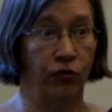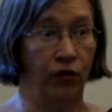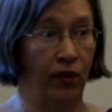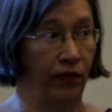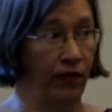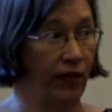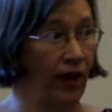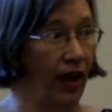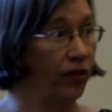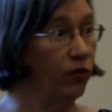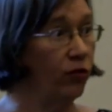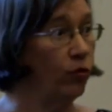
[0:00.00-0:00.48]

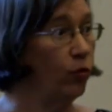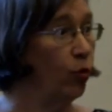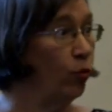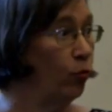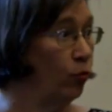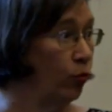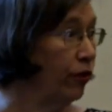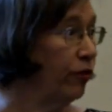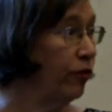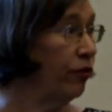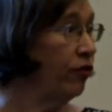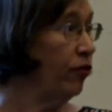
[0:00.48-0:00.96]
that that's
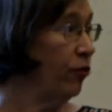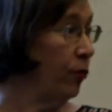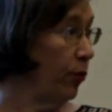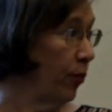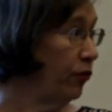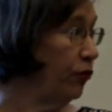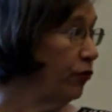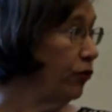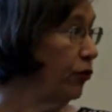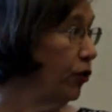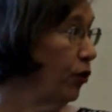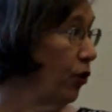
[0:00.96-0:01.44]
when we were
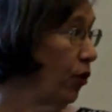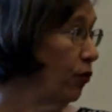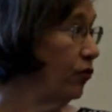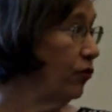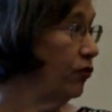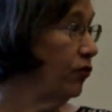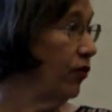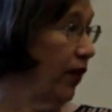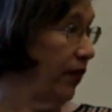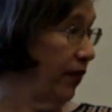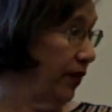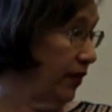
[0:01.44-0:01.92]
supposed to go
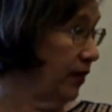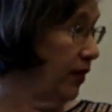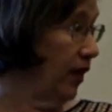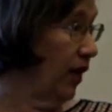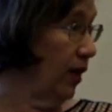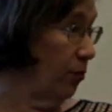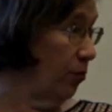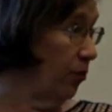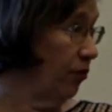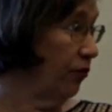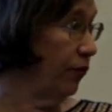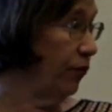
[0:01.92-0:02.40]
set the
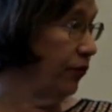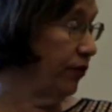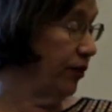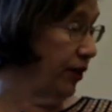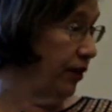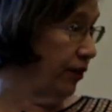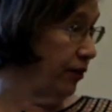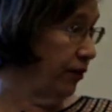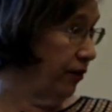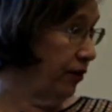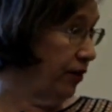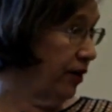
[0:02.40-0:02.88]
table for
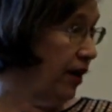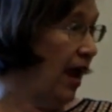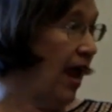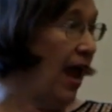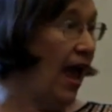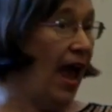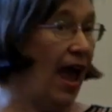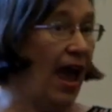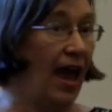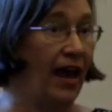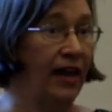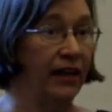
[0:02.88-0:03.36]
dinner
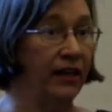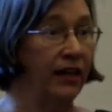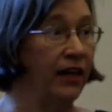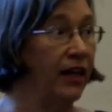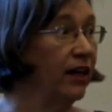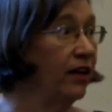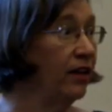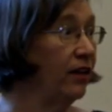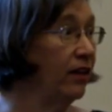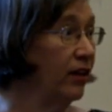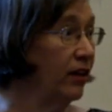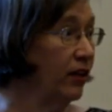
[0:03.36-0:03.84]
and
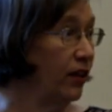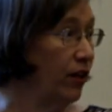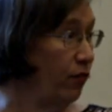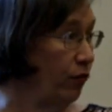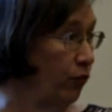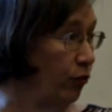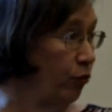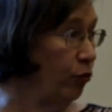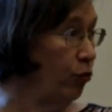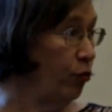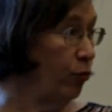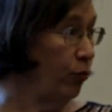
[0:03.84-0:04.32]
get the
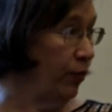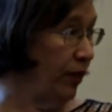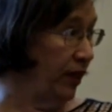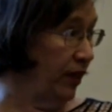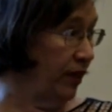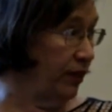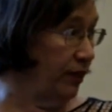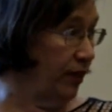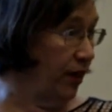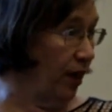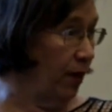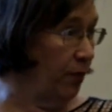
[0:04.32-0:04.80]
living room
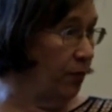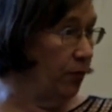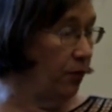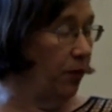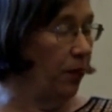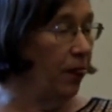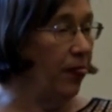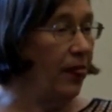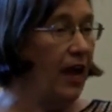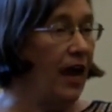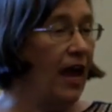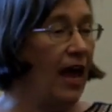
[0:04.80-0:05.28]
picked up.
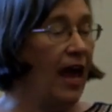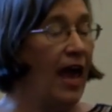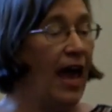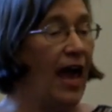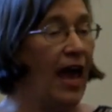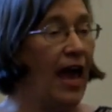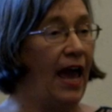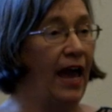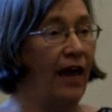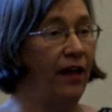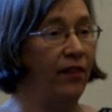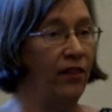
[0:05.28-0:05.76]

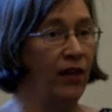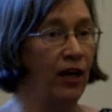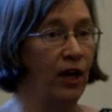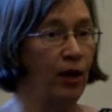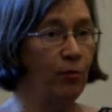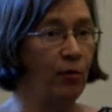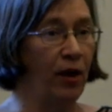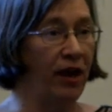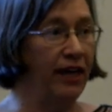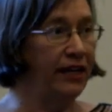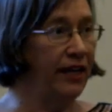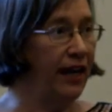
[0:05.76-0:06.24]
And then
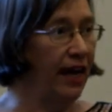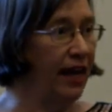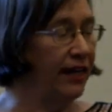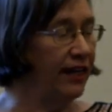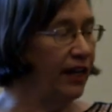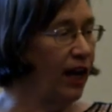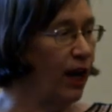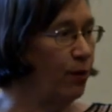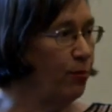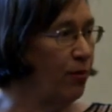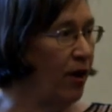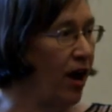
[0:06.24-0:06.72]
my dad
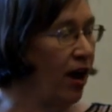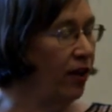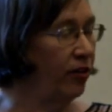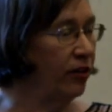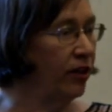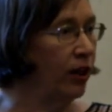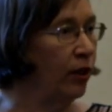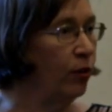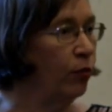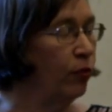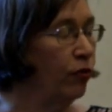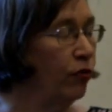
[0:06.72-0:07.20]
came out,
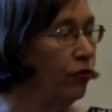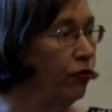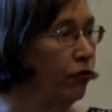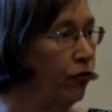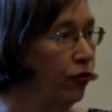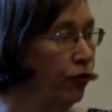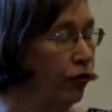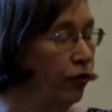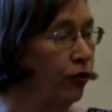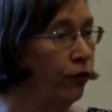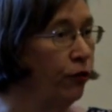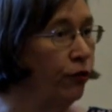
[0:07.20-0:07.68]
and he was
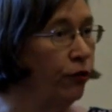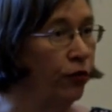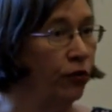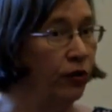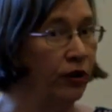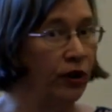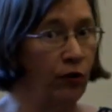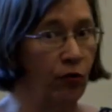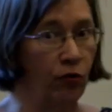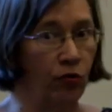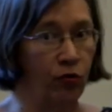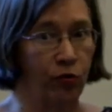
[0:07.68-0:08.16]
cheerful,
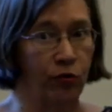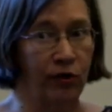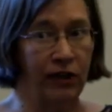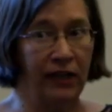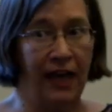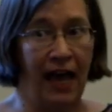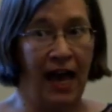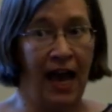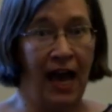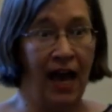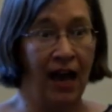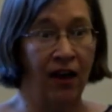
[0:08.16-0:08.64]
he was
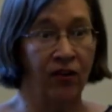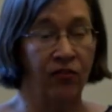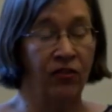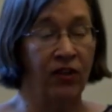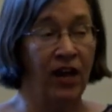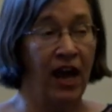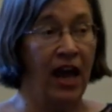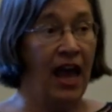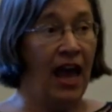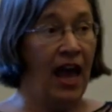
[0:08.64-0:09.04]
relaxed,